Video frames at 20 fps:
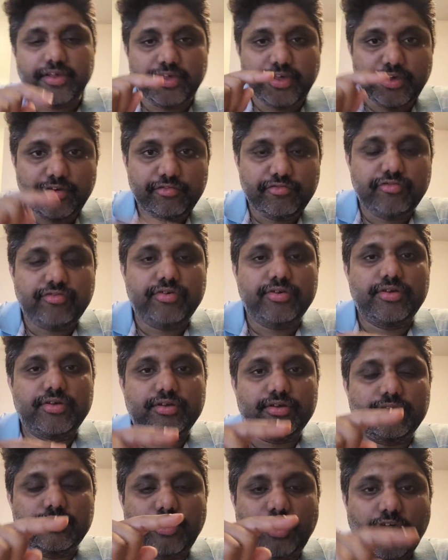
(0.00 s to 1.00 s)
If
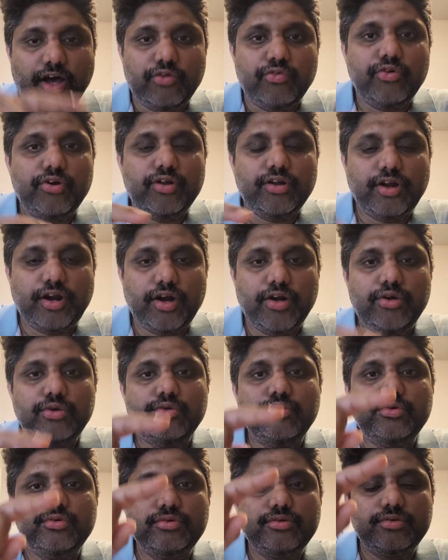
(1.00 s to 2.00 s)
R1 and
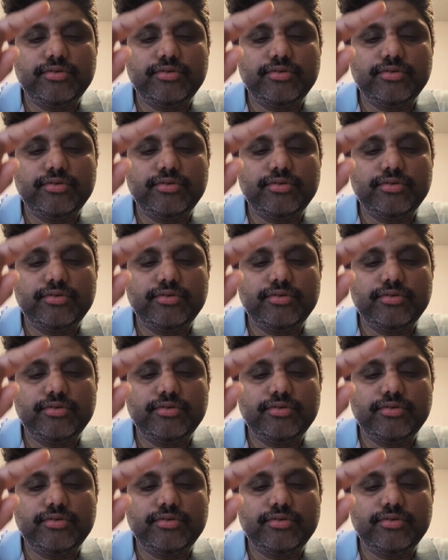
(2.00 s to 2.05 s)
R2